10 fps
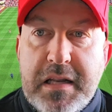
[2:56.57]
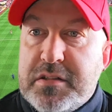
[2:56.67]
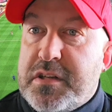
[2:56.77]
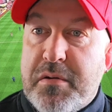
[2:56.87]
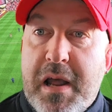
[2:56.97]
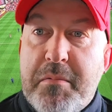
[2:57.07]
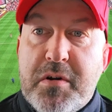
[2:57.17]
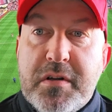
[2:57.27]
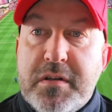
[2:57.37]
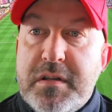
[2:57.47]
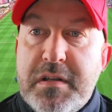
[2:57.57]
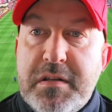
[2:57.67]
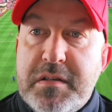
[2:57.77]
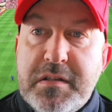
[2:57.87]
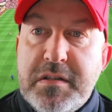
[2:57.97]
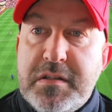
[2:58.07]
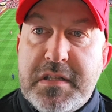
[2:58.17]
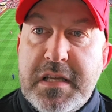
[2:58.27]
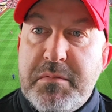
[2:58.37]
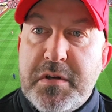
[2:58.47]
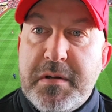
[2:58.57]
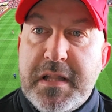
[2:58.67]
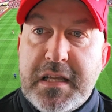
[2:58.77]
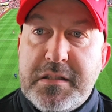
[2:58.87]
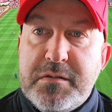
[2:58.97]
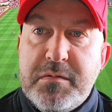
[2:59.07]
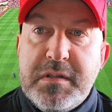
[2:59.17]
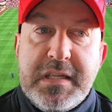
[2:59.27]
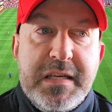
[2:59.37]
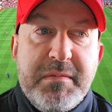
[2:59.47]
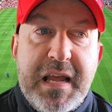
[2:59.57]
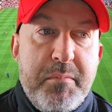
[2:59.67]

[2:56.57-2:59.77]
I just don't know how we're going to keep doing this, keep